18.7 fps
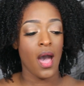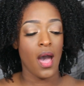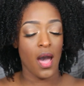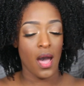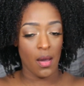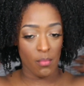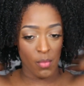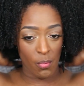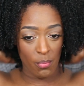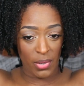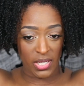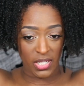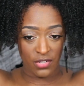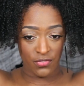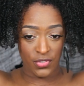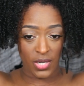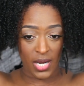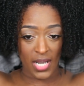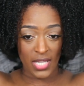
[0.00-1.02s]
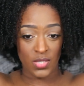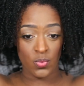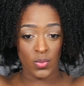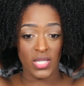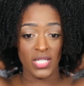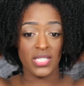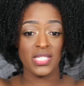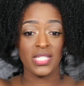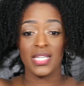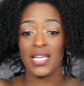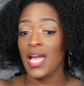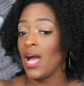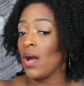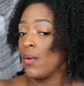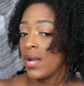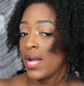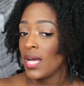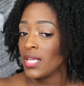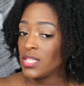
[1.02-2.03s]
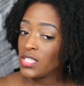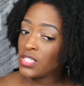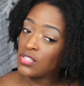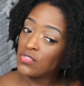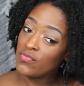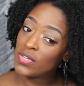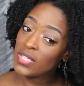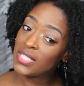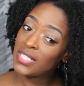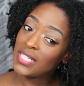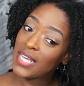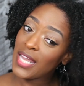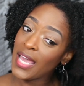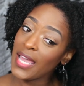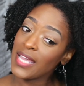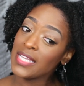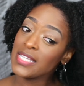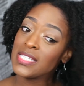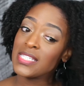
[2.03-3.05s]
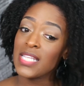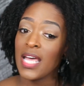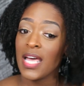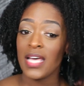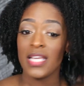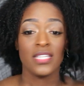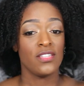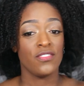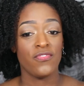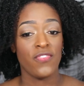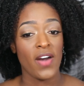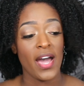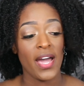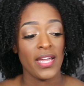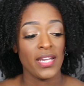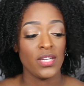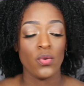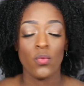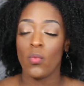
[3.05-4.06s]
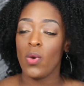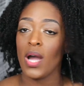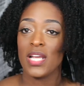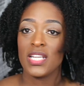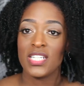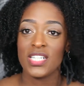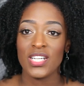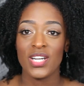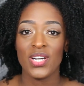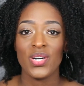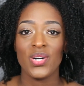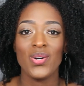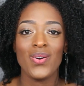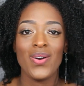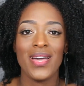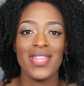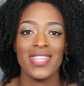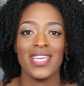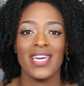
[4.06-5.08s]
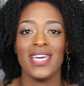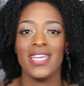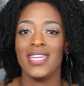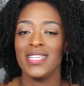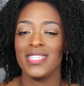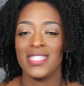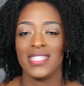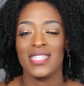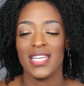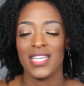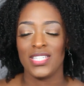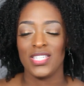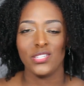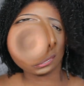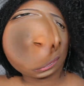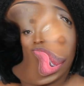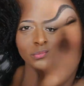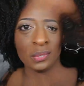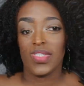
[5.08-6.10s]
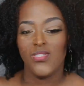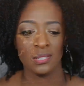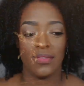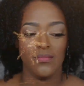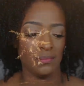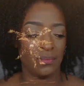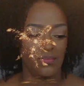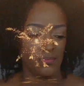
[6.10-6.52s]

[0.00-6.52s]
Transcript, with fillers: But if you guys want to see how I got this really nice defined wash and go, then stay tuned.